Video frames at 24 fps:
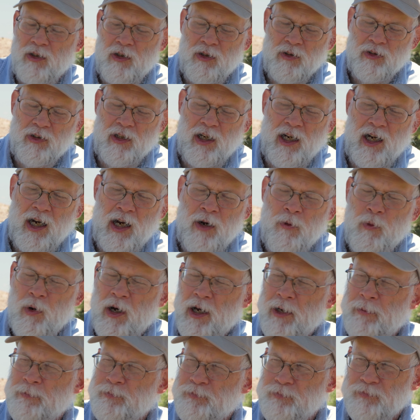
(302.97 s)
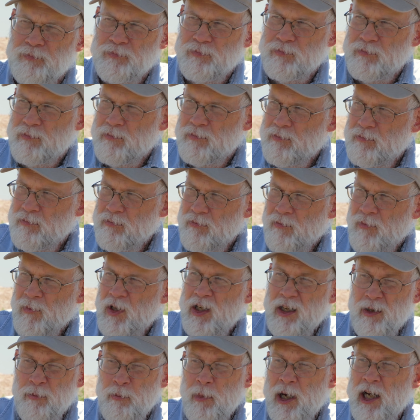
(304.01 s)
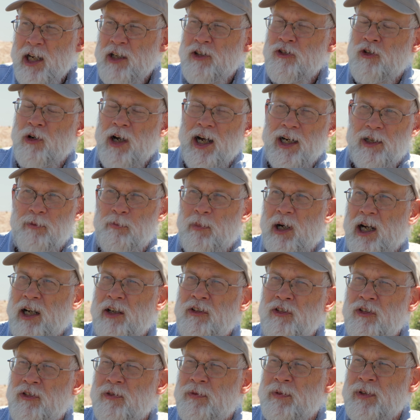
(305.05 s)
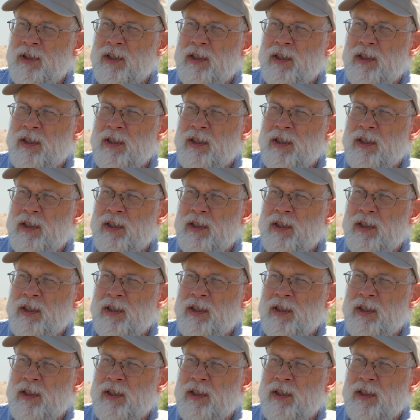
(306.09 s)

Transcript: along the highway, it may attract mice.